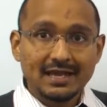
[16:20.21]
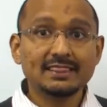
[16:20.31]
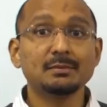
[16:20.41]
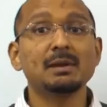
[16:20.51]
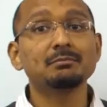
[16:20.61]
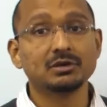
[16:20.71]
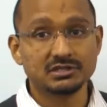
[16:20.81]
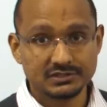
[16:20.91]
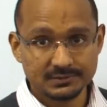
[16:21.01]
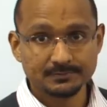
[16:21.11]
and the
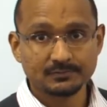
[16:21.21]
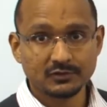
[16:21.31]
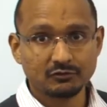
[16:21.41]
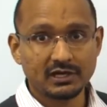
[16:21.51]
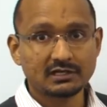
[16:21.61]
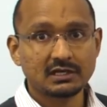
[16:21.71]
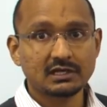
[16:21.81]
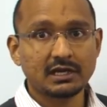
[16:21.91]
members, right?